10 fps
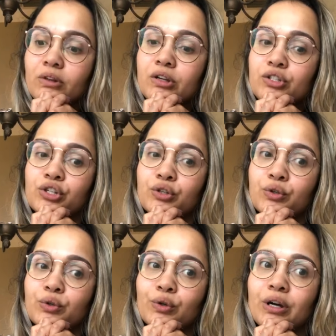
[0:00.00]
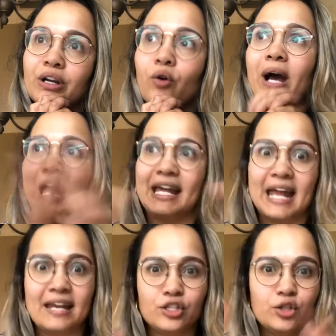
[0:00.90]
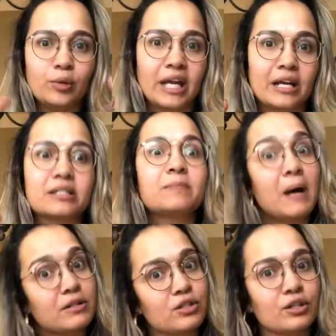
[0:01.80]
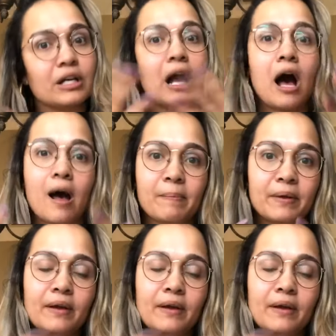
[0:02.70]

to go ahead and do like a sponsor a cop